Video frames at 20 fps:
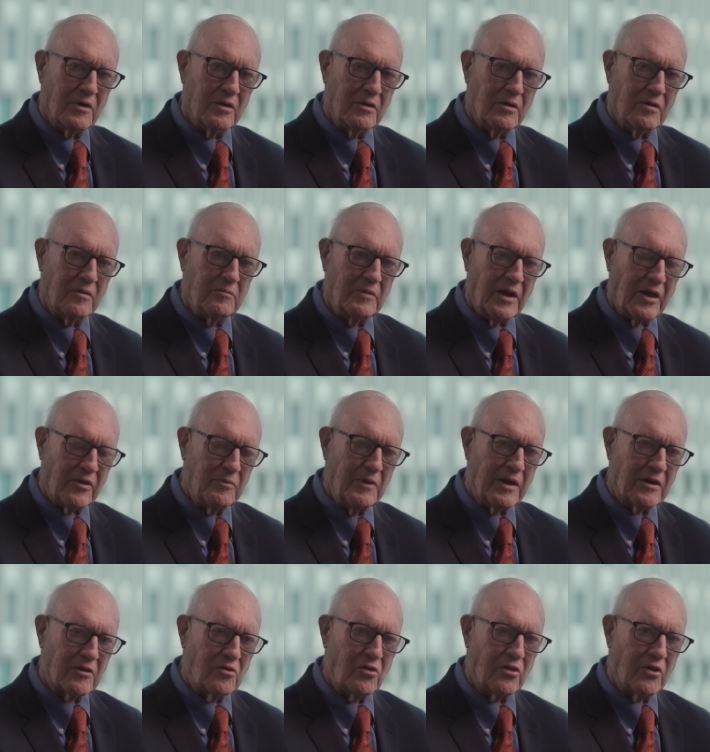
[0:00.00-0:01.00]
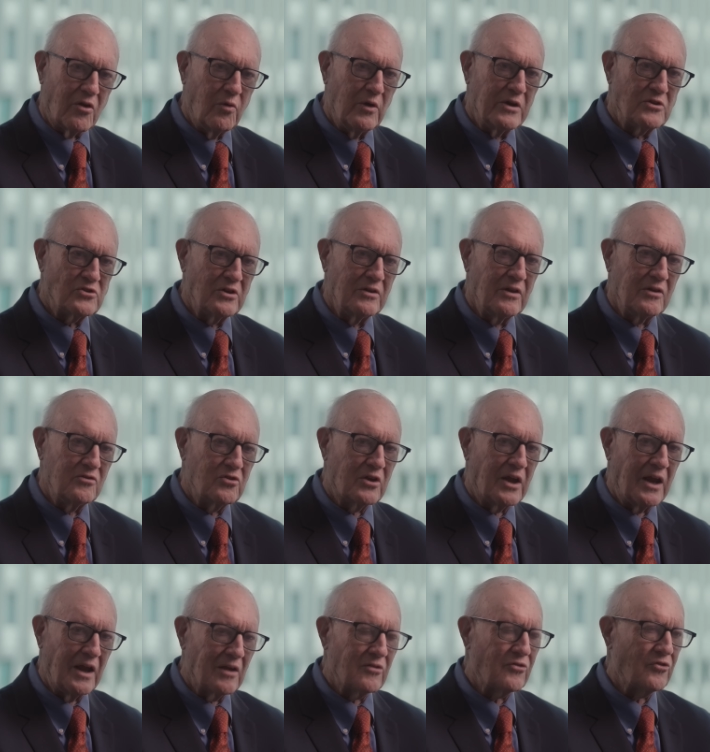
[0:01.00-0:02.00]
a mathematical equation that you
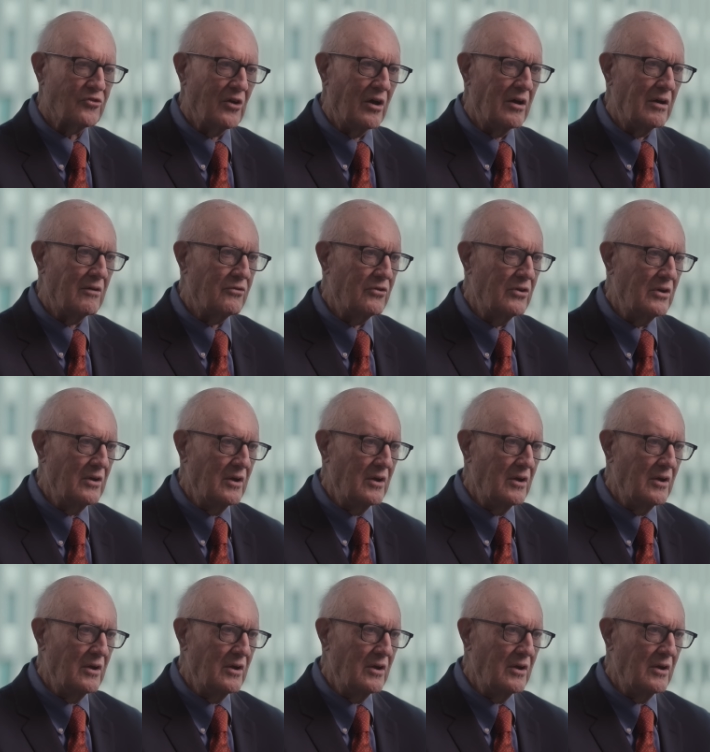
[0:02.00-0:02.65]
can't solve